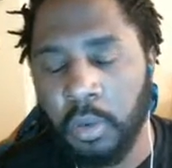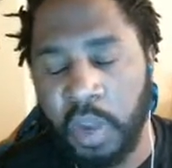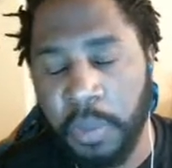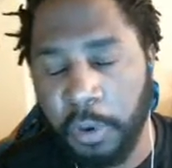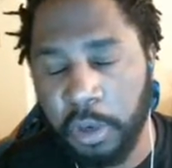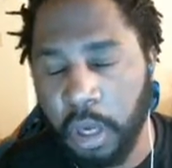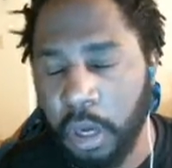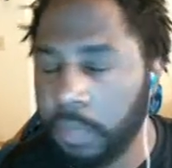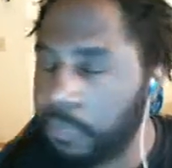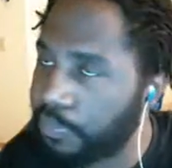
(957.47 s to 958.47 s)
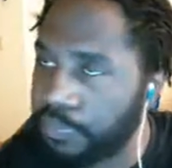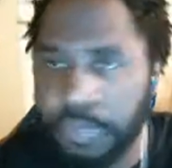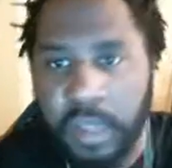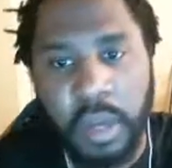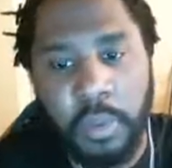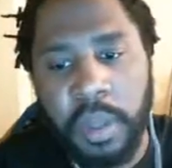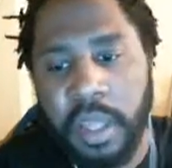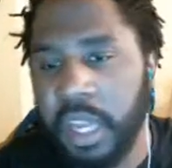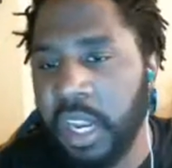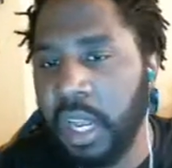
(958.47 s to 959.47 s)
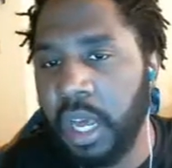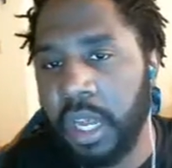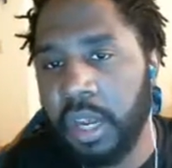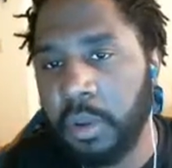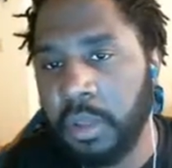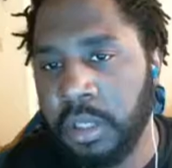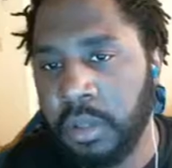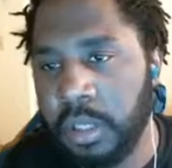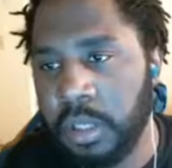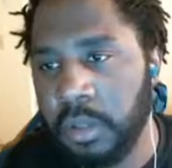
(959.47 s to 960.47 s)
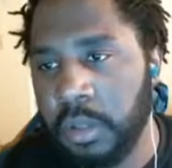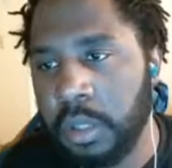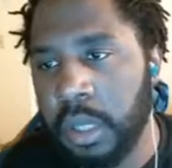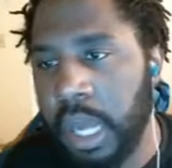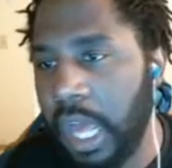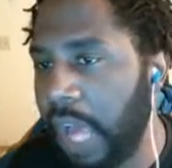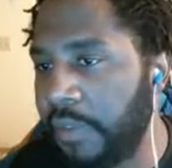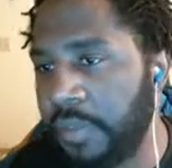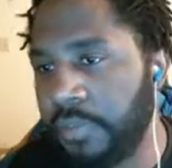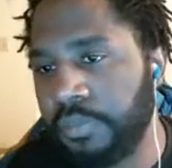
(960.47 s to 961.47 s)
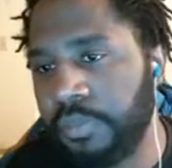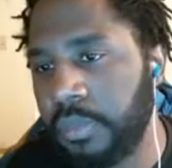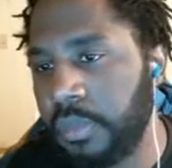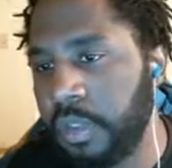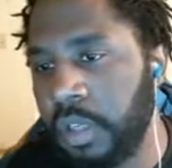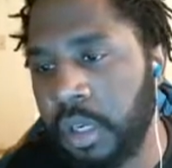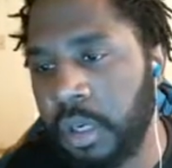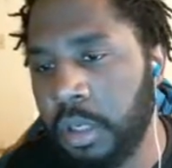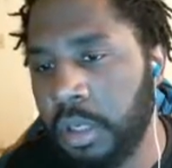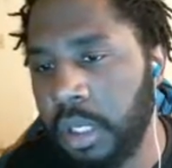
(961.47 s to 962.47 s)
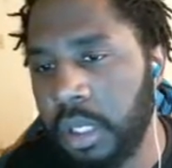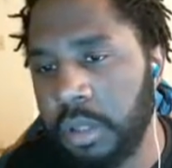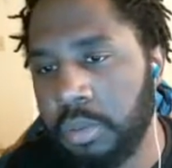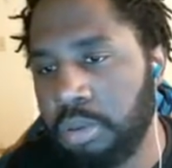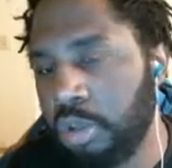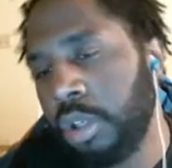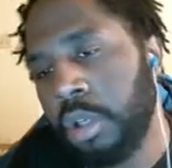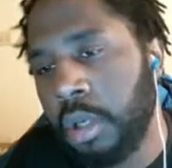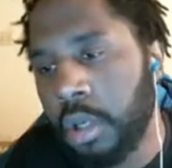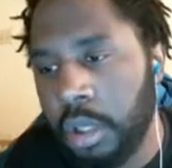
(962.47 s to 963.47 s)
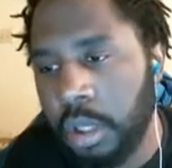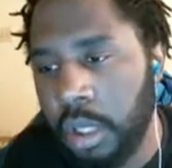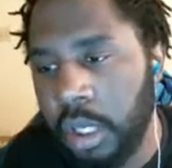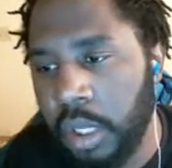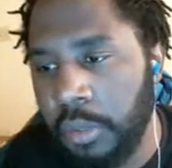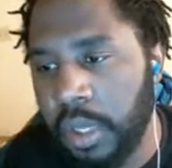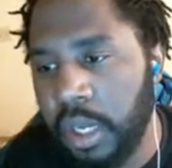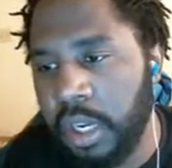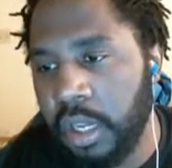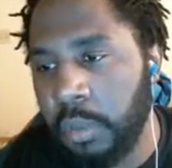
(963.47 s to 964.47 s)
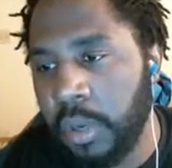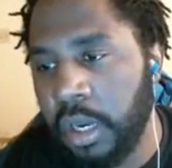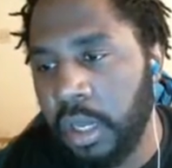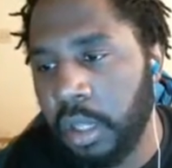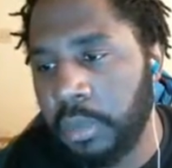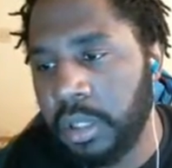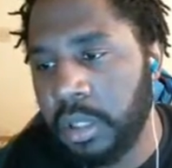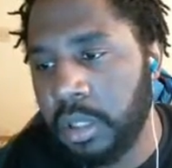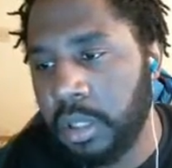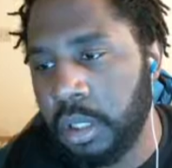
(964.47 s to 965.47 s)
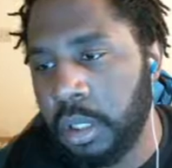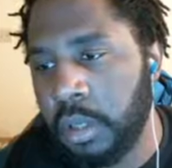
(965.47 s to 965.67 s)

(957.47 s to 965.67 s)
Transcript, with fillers: Reaper Clark, if we get it, I know do now. I have it. You know, it's like it's, it is, man. It is what it is, man.